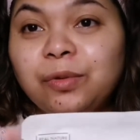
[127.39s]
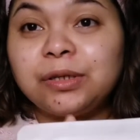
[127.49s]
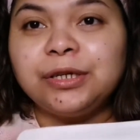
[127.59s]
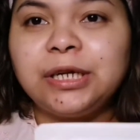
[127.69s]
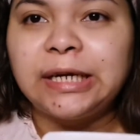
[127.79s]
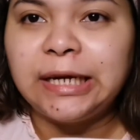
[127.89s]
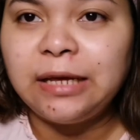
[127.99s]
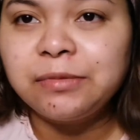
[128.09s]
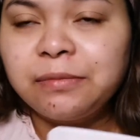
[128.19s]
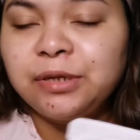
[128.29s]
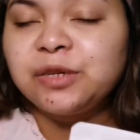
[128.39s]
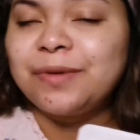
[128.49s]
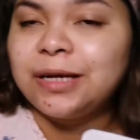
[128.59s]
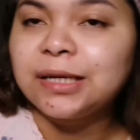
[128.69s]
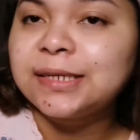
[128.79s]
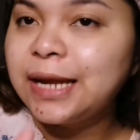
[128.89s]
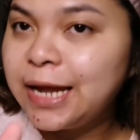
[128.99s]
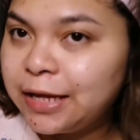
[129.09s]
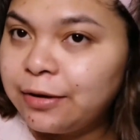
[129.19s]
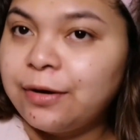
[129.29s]
what are the claims of these products
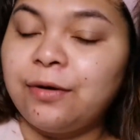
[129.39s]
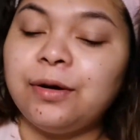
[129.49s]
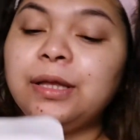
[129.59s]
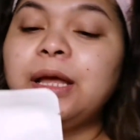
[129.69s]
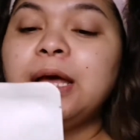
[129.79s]
later on.